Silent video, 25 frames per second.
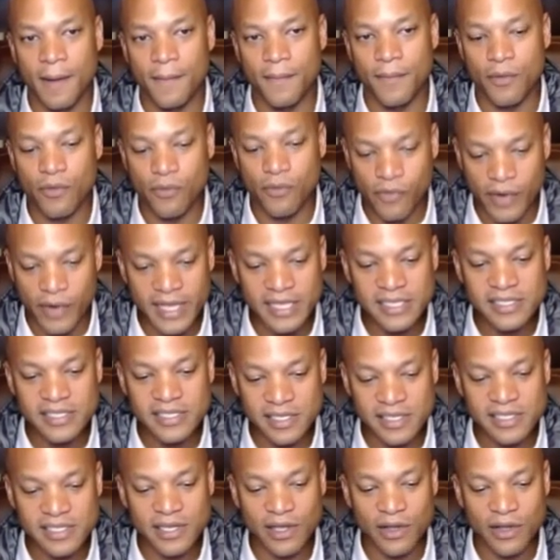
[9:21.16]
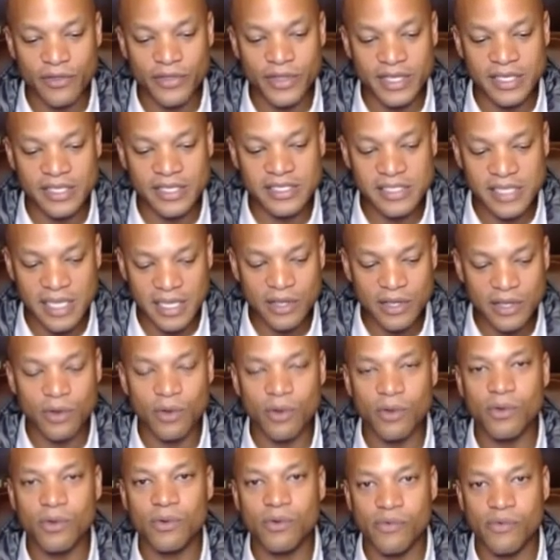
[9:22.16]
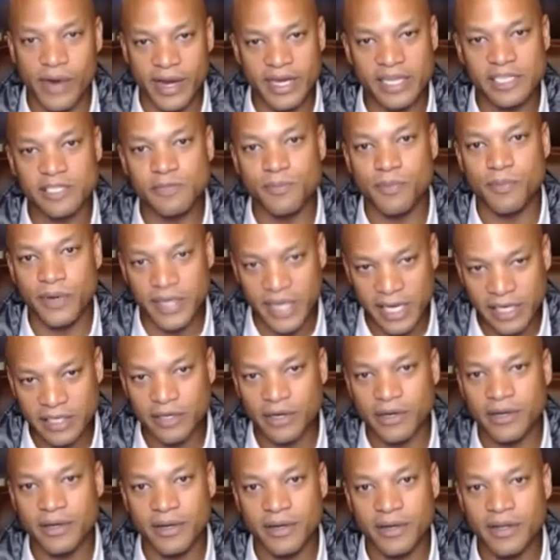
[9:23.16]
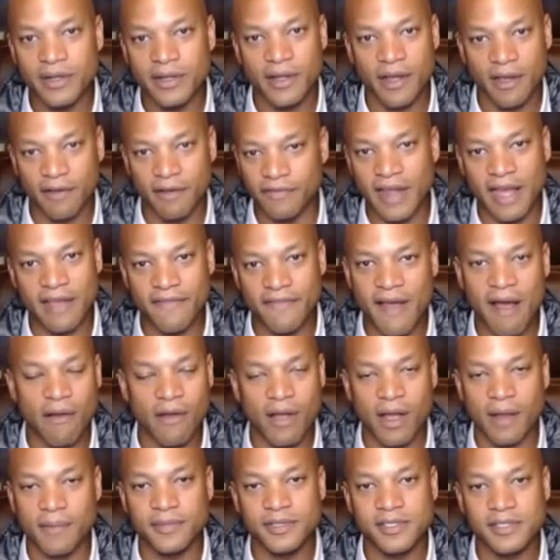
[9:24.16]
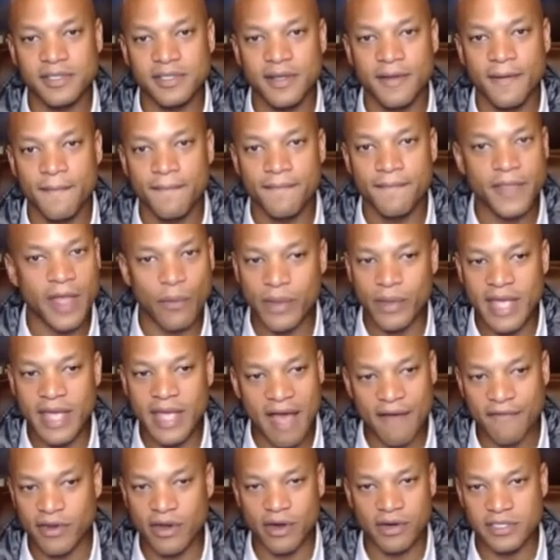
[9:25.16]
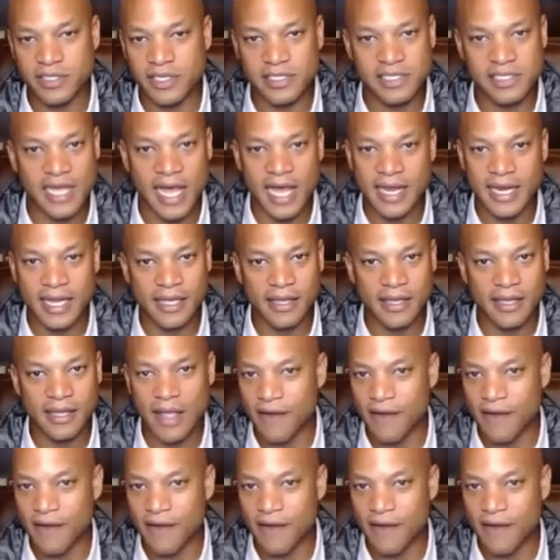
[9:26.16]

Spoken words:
Race is still the single greatest predictor of life outcomes that we have in our society.